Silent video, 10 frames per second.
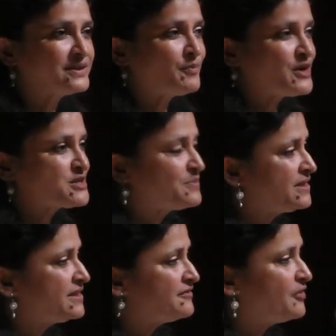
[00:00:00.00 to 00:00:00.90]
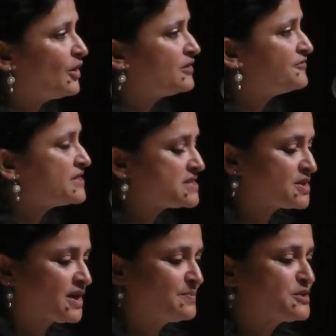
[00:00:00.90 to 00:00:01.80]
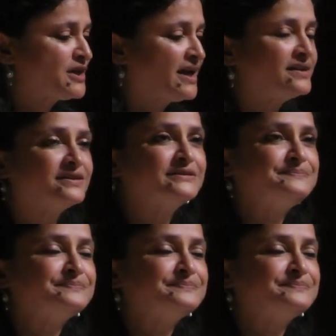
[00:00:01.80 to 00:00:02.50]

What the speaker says: the possibility for all of us to come together.